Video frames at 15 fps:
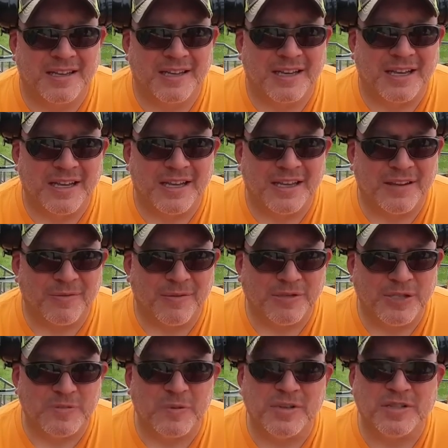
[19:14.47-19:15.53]
and we'll
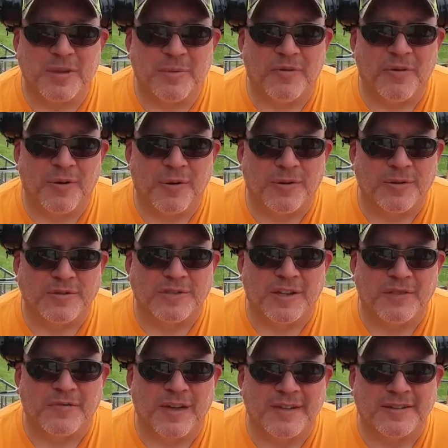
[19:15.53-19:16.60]
just put some of our older
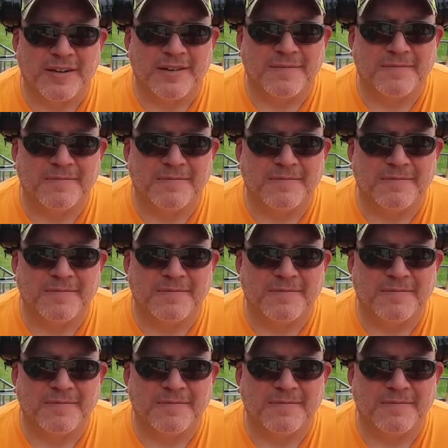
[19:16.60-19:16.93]
stuff out there.